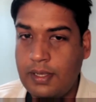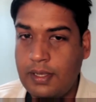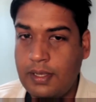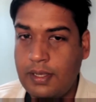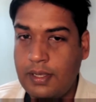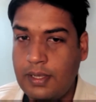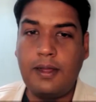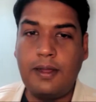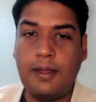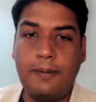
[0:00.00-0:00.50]

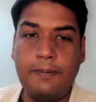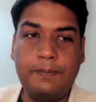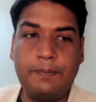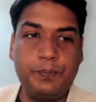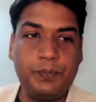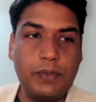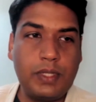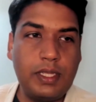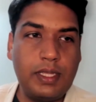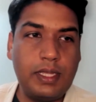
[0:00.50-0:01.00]
Uh,
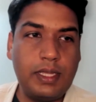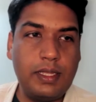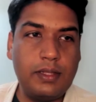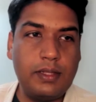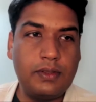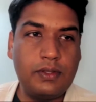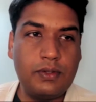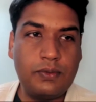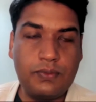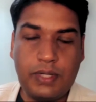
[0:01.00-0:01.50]

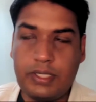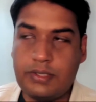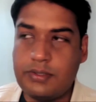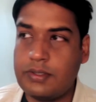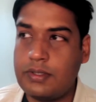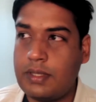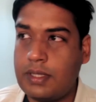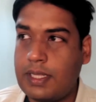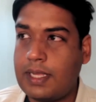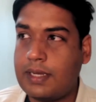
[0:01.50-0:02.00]
the
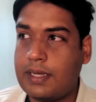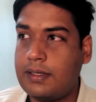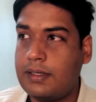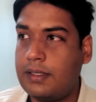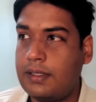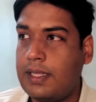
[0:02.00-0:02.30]
reason that